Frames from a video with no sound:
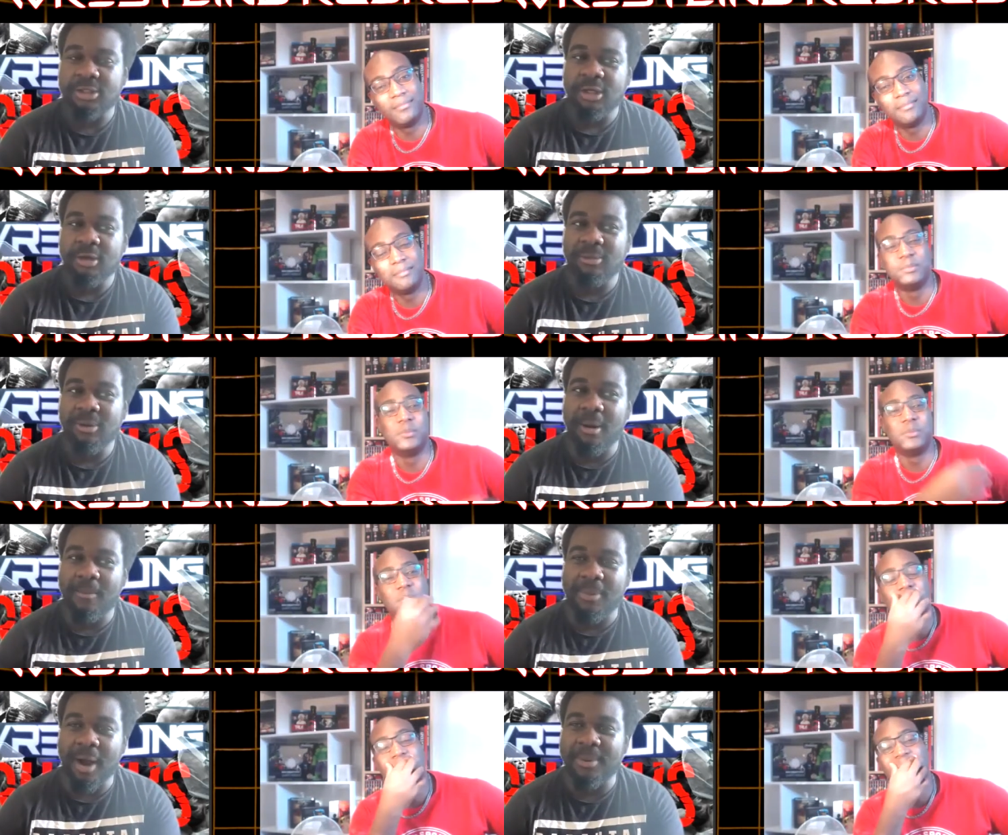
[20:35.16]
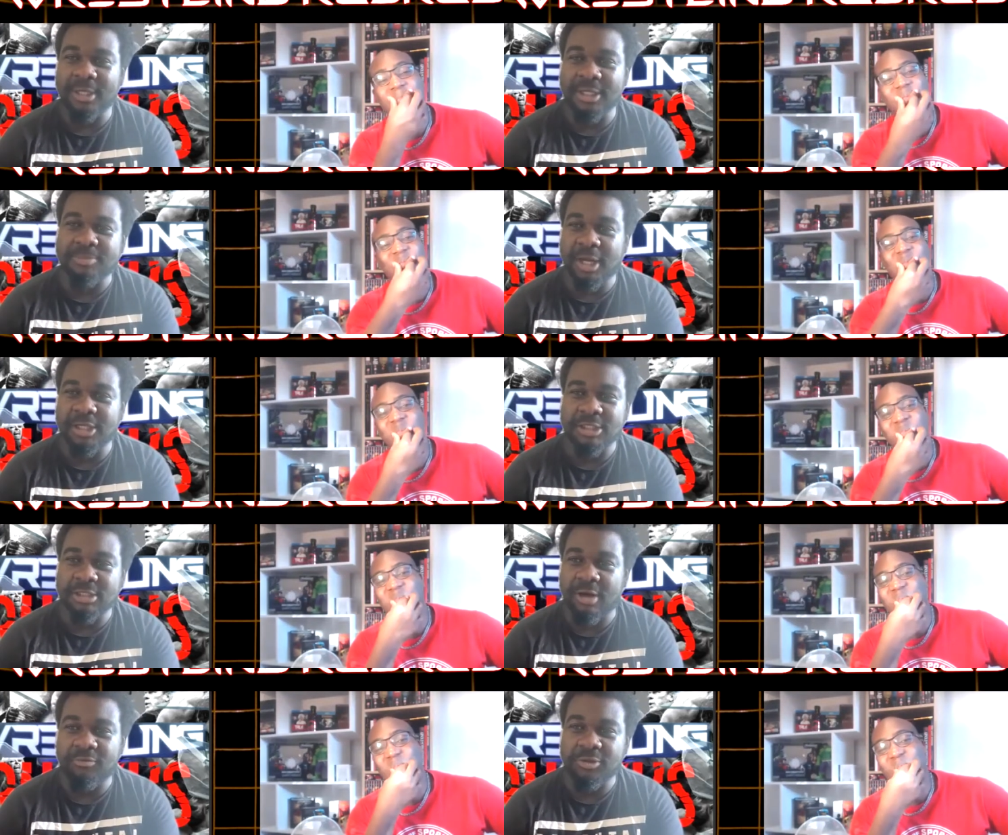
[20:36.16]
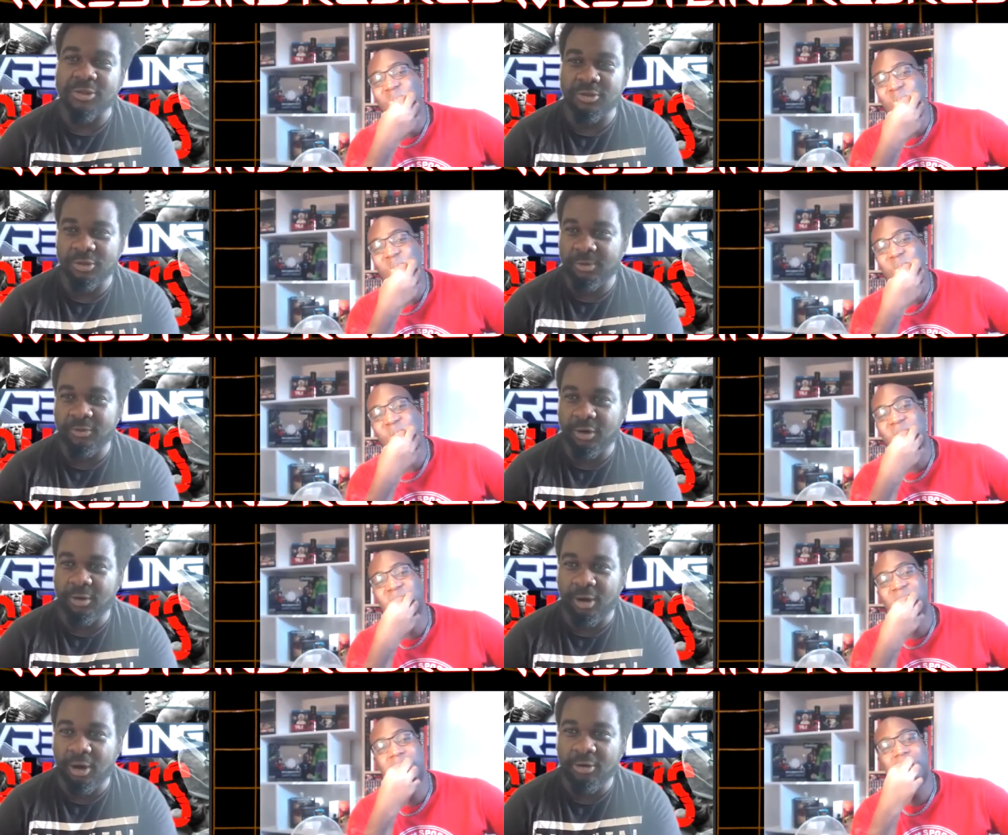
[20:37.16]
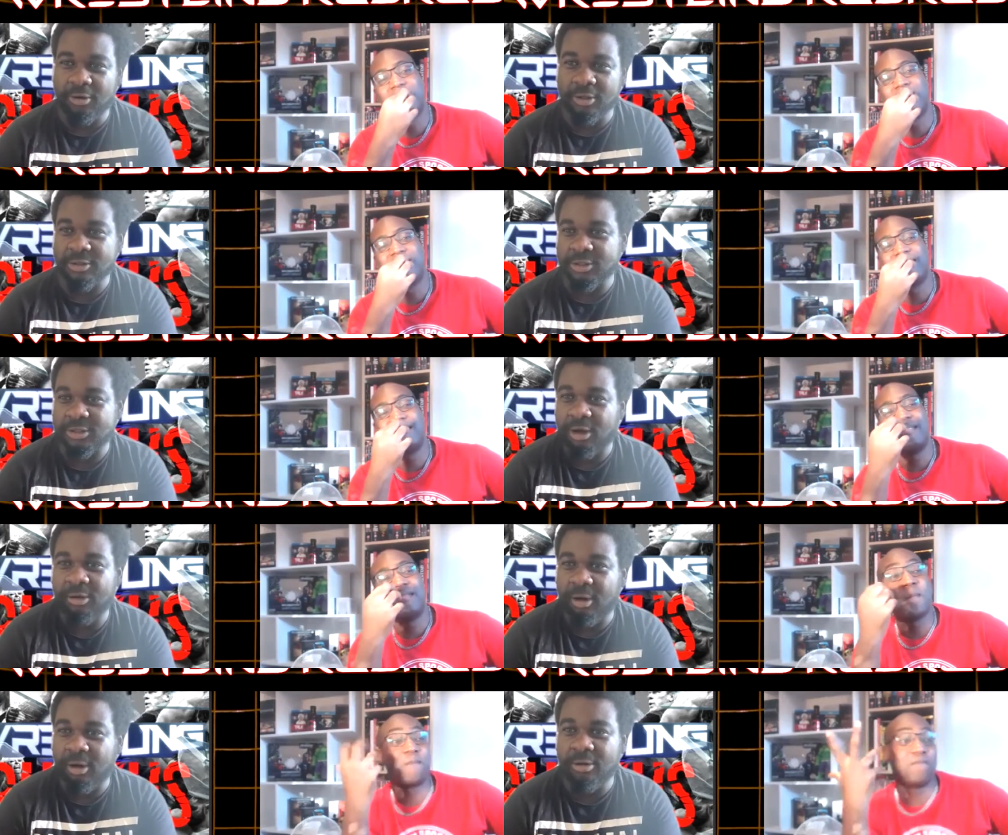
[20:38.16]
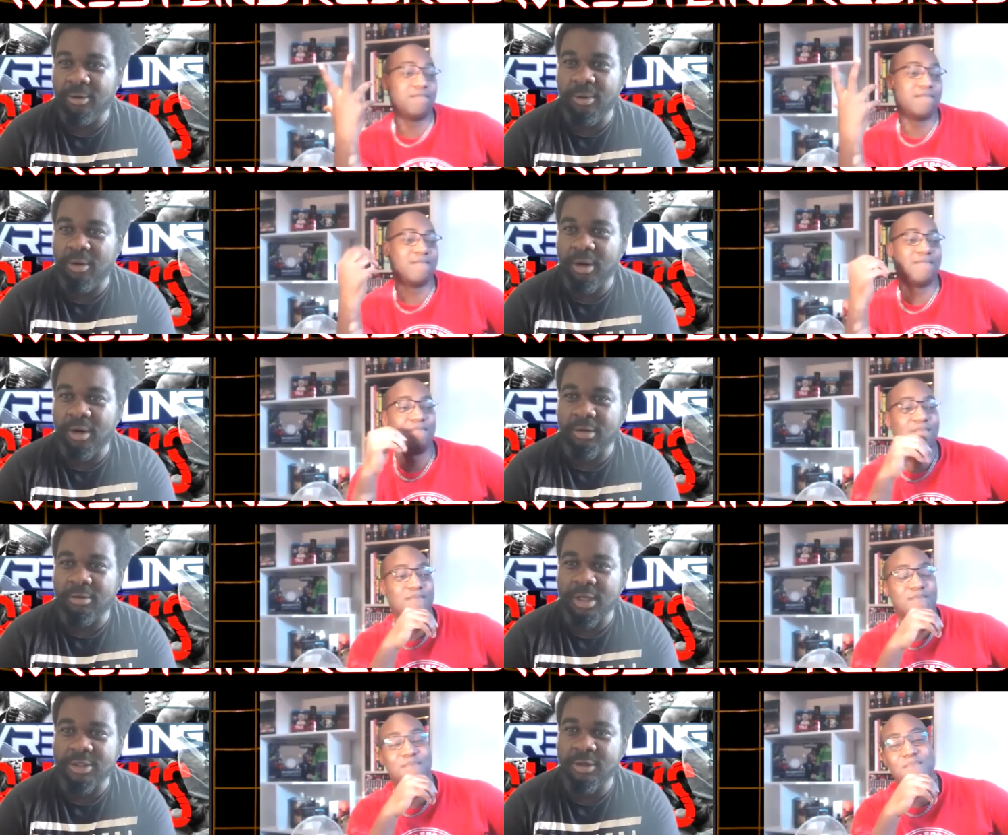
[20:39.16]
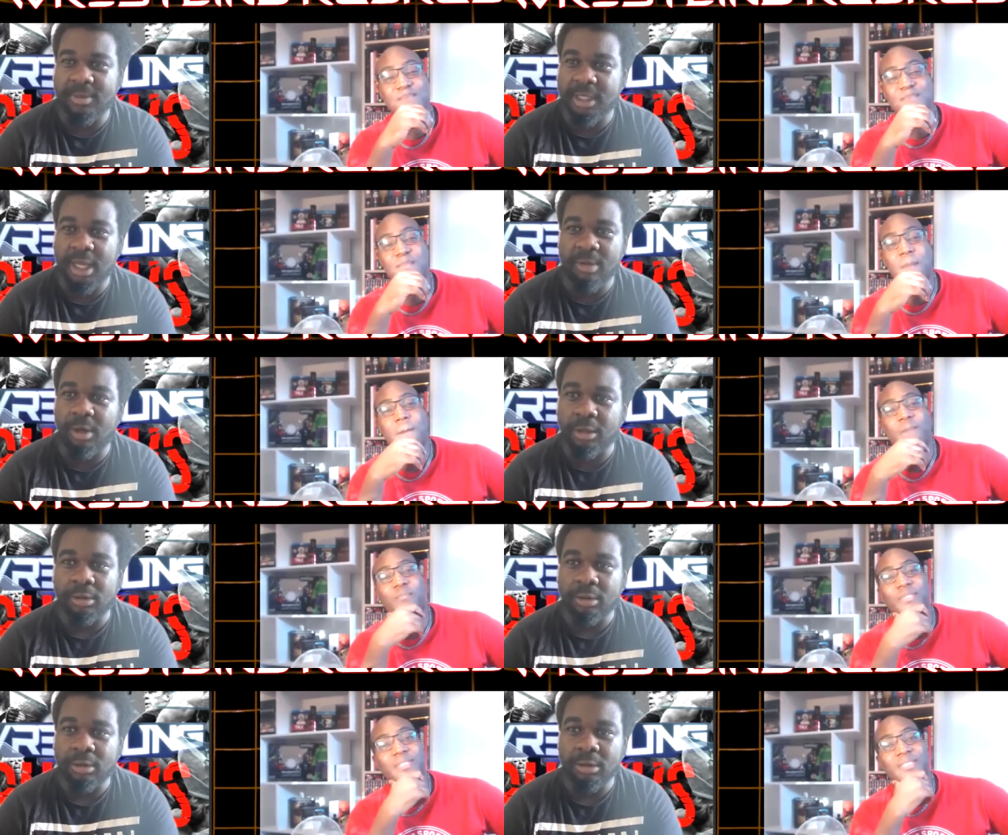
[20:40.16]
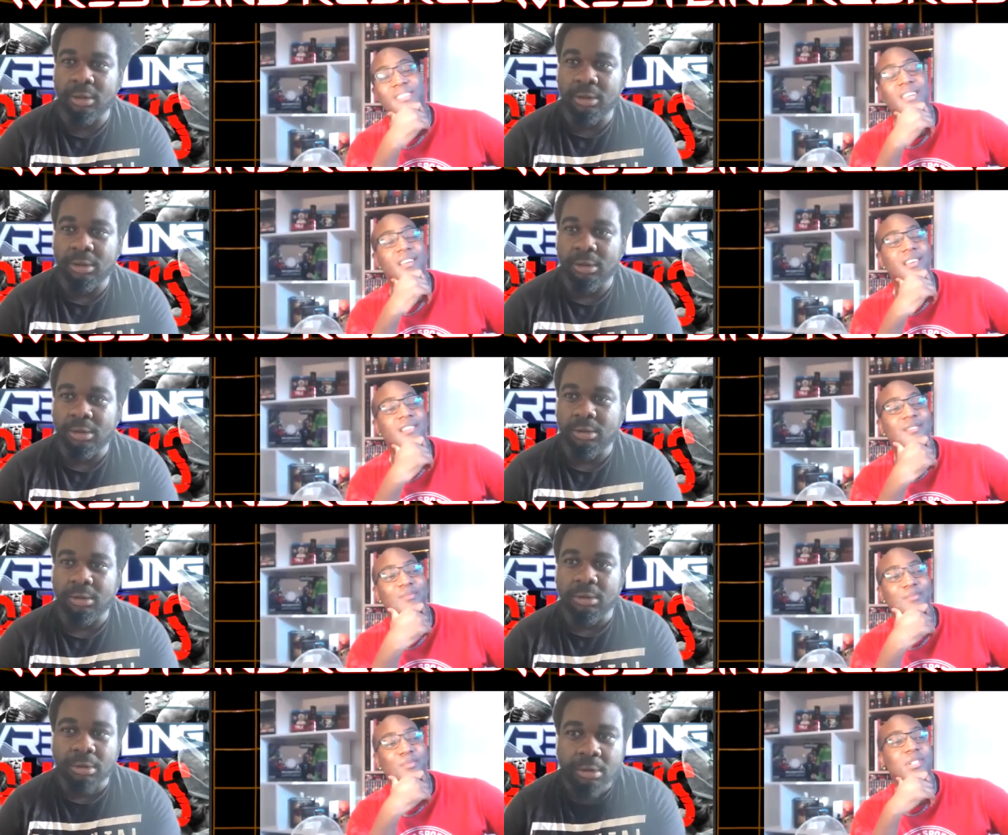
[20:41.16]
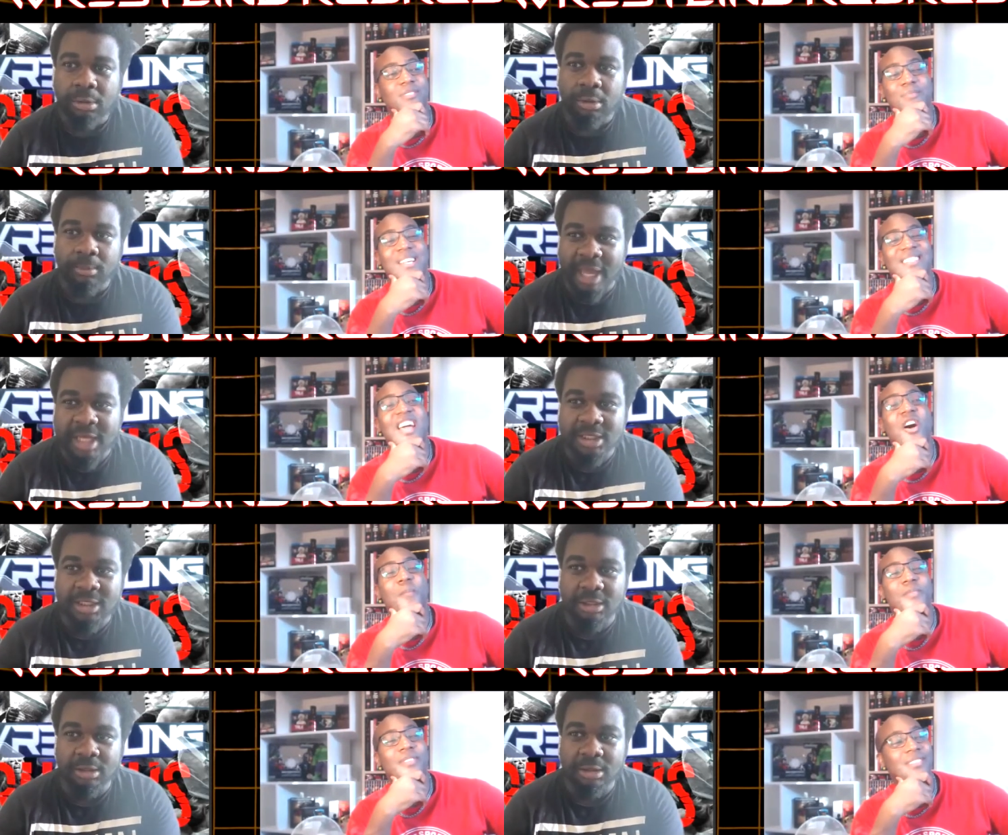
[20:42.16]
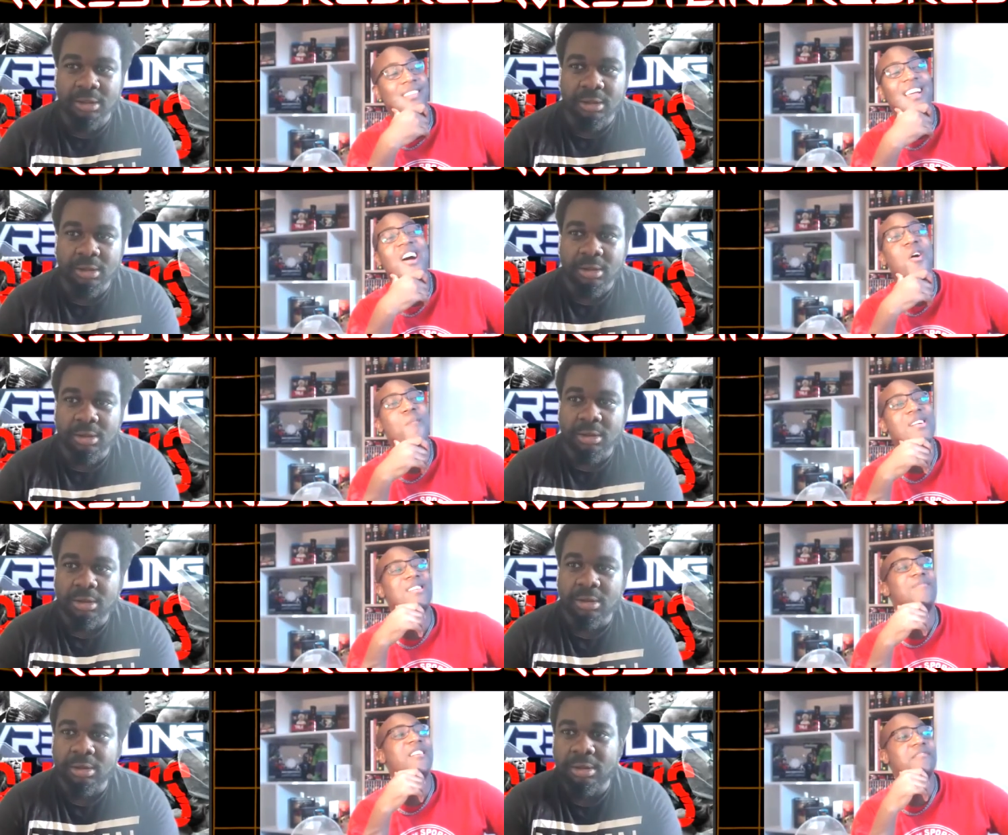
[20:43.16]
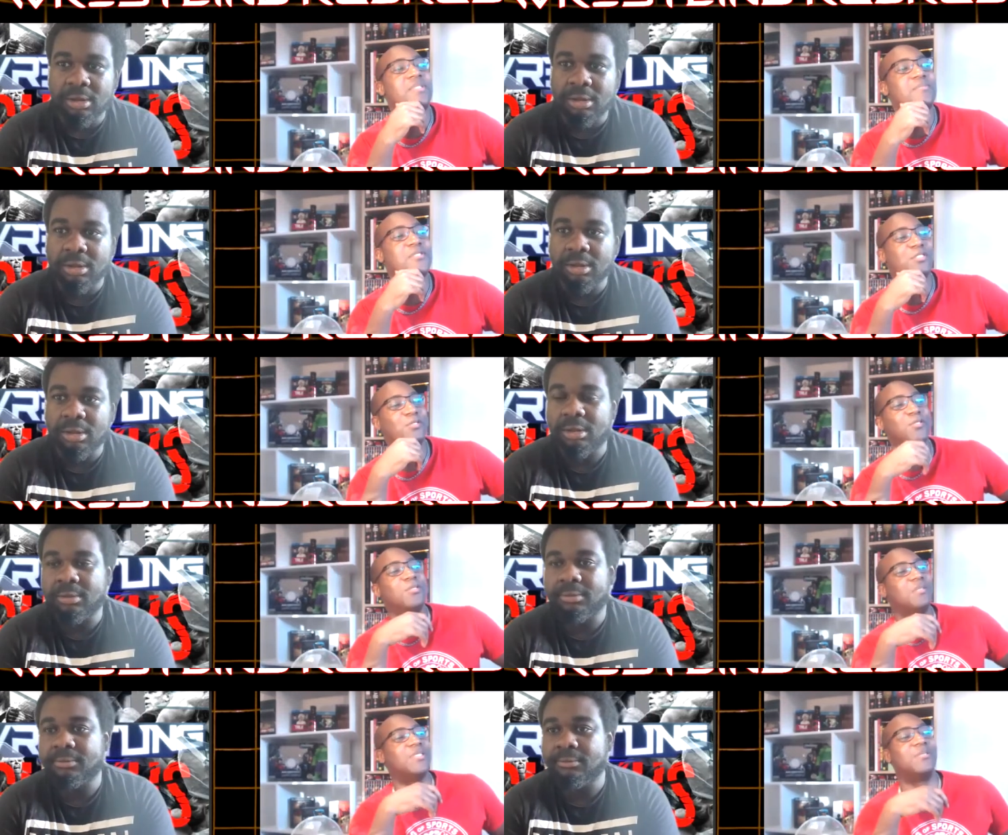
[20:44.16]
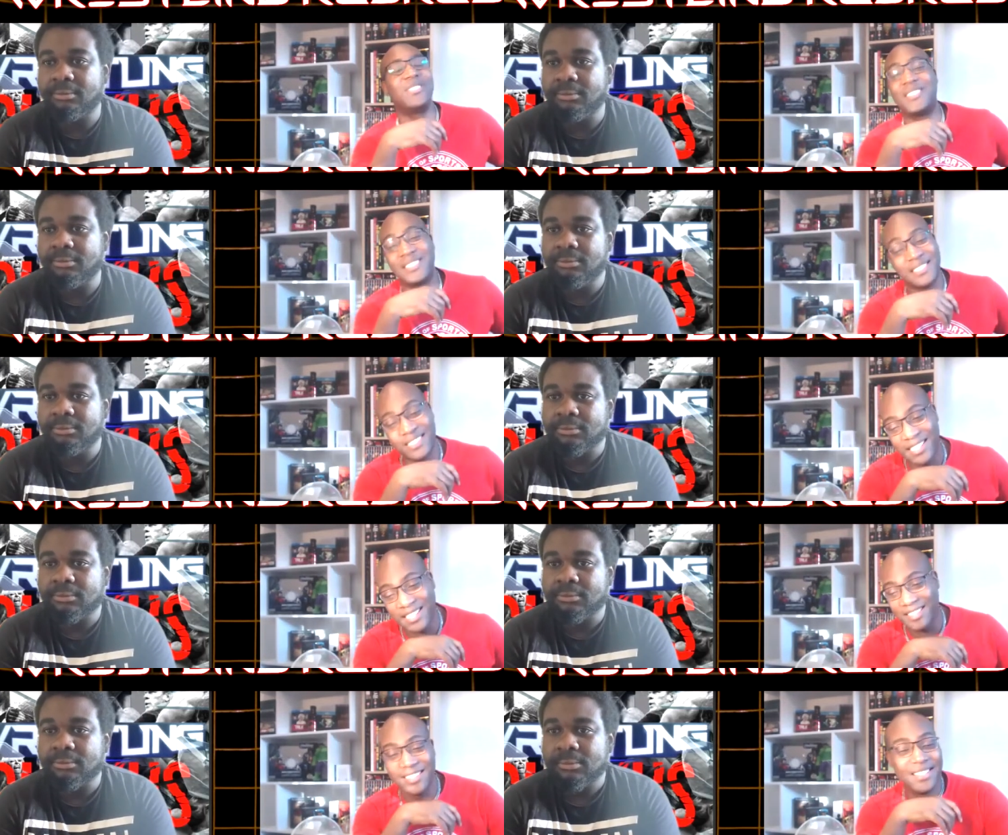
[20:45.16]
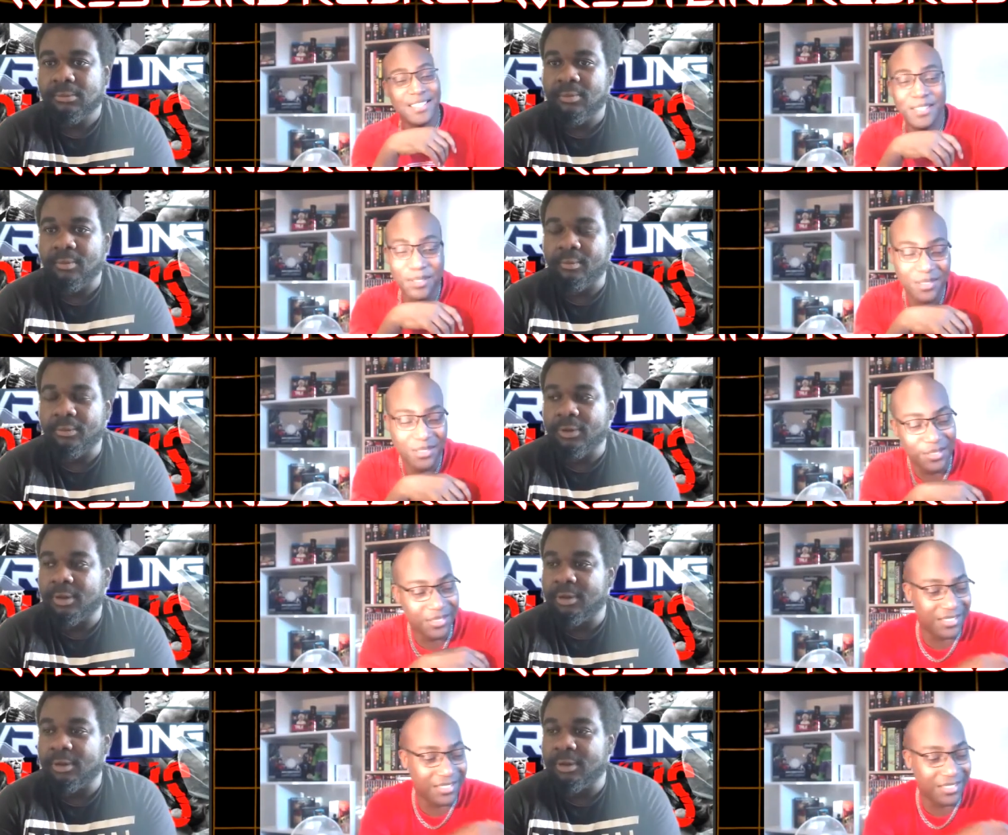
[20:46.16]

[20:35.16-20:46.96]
Speaker 1: what Bubba the Sponge Love was doing with Hulk Hogan, just Hulk Hogan was running around screaming the N word.
Speaker 2: Yeah, bro. Man, Basically. how many double people got stories, man? We're gonna see. He's gonna